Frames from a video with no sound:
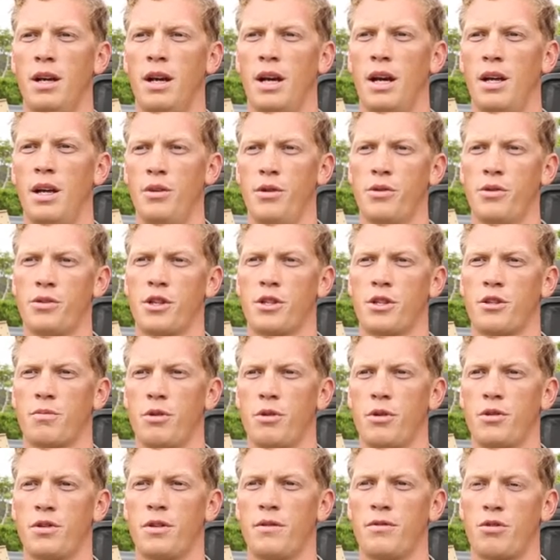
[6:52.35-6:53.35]
and those
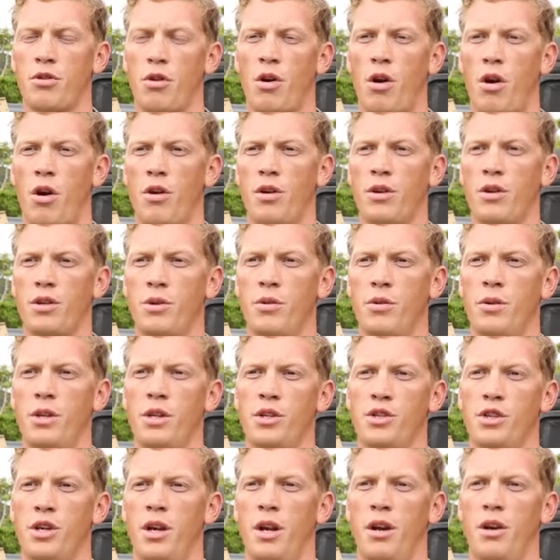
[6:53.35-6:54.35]
explosives are harder to
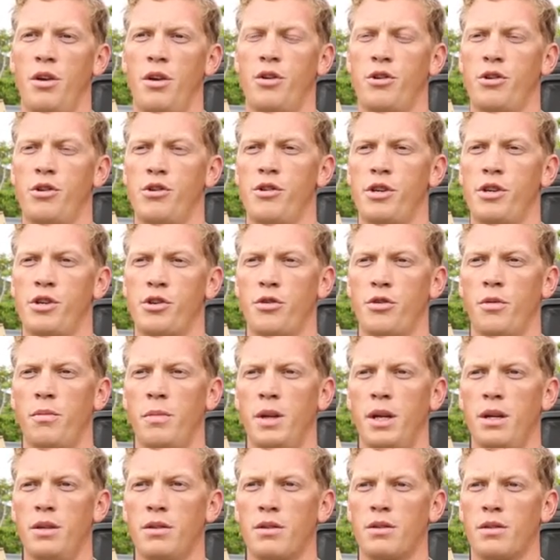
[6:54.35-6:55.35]
initiate under traditional
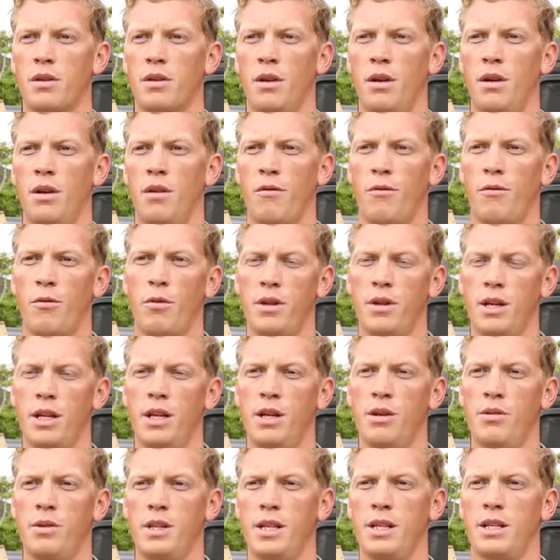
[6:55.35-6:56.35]
means for the
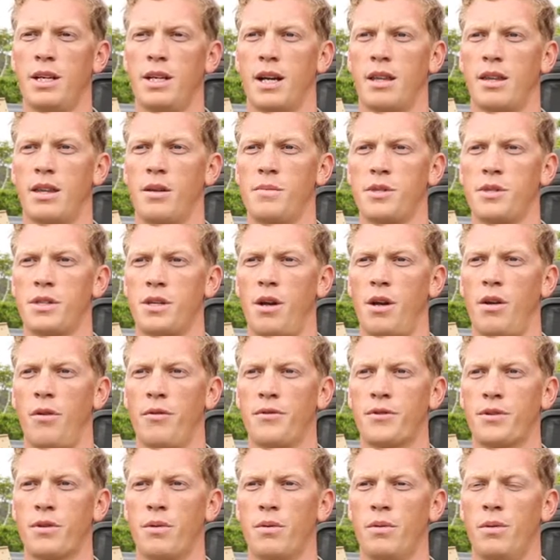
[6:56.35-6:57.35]
EOD tech
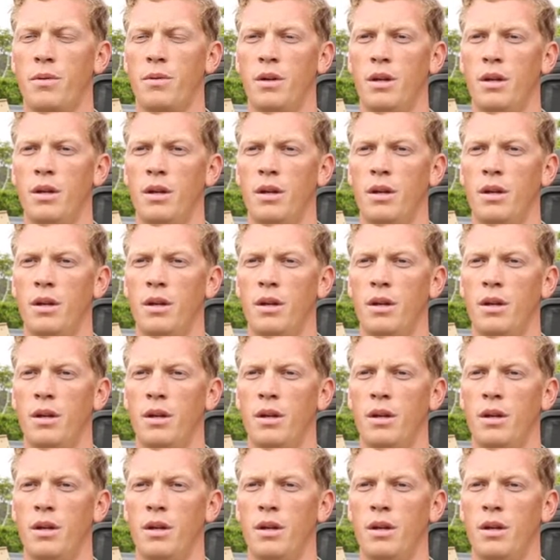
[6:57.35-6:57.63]
themselves. So